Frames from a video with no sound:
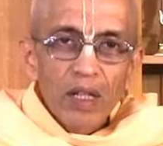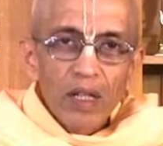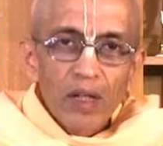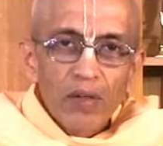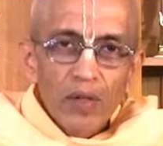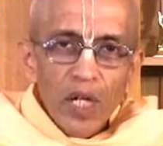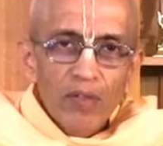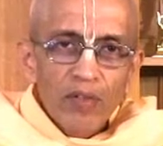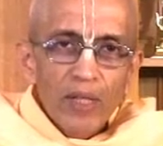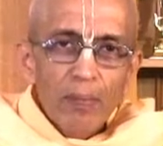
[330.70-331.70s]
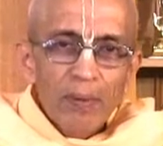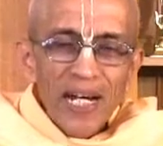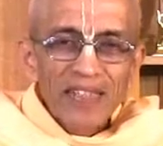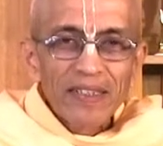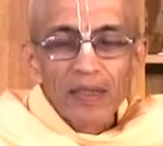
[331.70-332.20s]
uh, not very
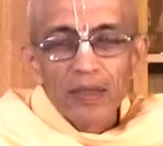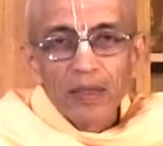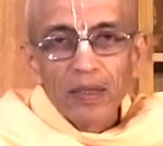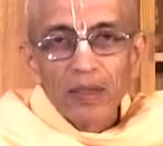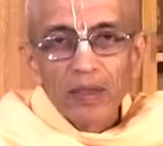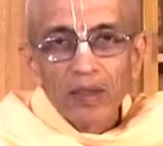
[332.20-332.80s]
practical